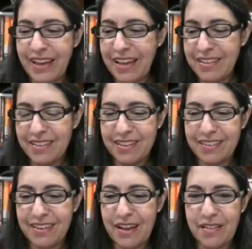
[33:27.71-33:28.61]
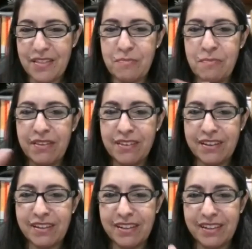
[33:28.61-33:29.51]
has this
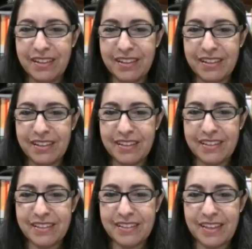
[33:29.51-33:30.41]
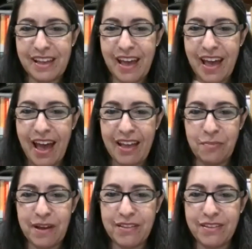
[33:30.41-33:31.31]
mystical
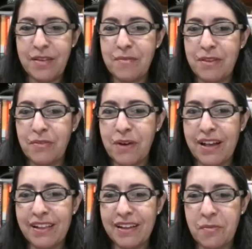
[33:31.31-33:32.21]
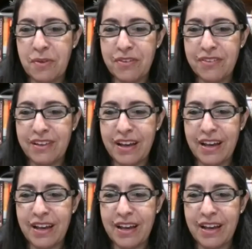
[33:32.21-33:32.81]
aspect to him as well, almost